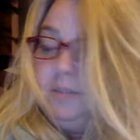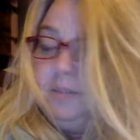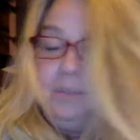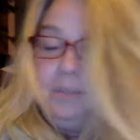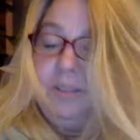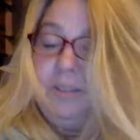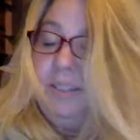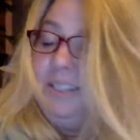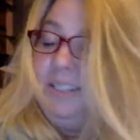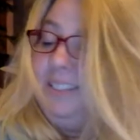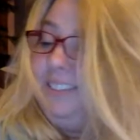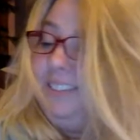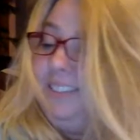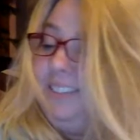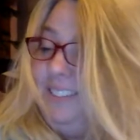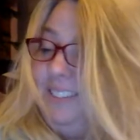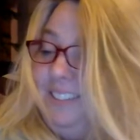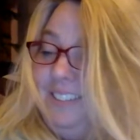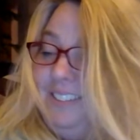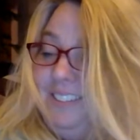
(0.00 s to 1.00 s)
Boy,
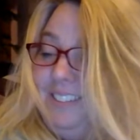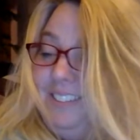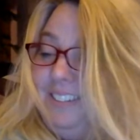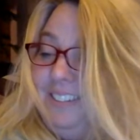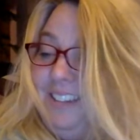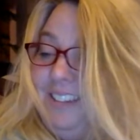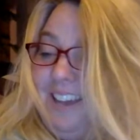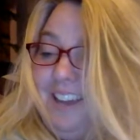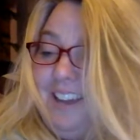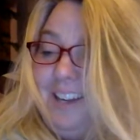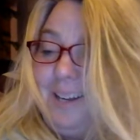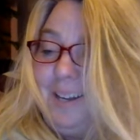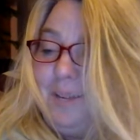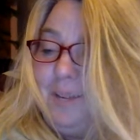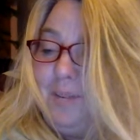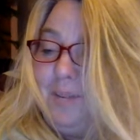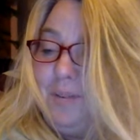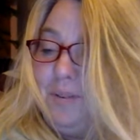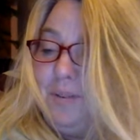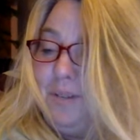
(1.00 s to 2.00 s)
not
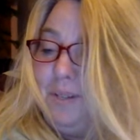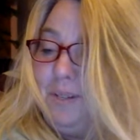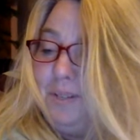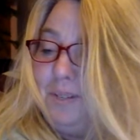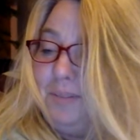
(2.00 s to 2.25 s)
anymore.